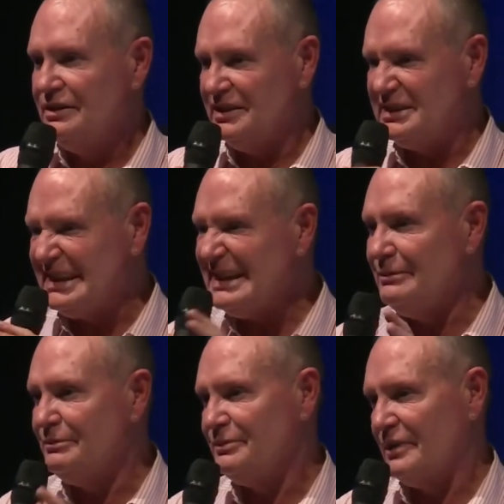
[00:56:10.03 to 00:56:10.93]
the
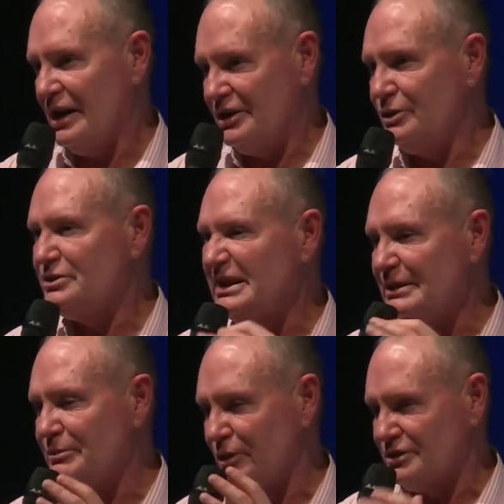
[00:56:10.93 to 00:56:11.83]
team, a new
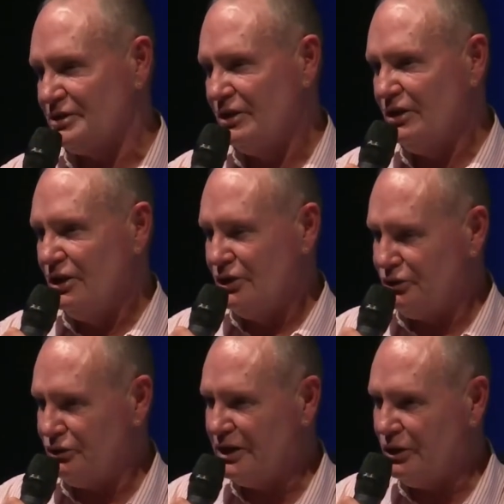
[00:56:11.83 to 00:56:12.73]
team boss,
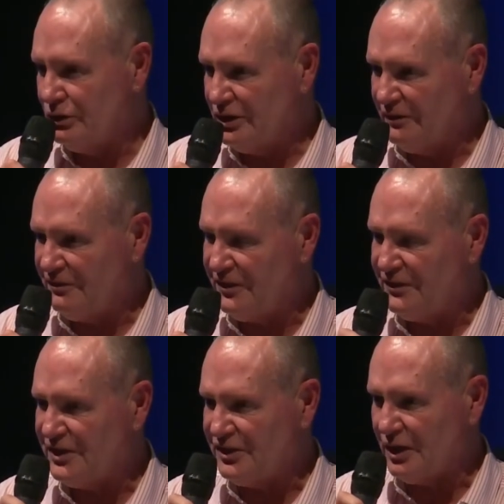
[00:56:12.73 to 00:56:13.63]

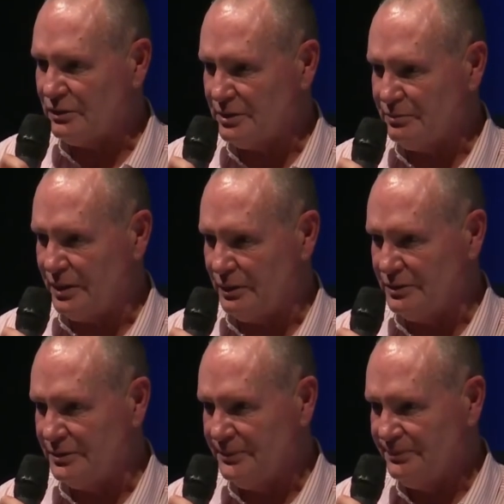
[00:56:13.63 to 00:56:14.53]

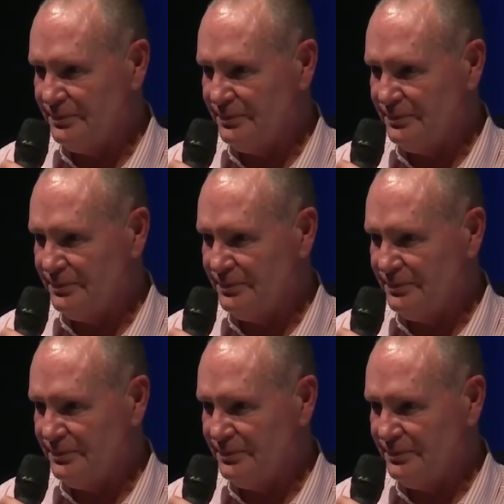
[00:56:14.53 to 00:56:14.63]
£350,000.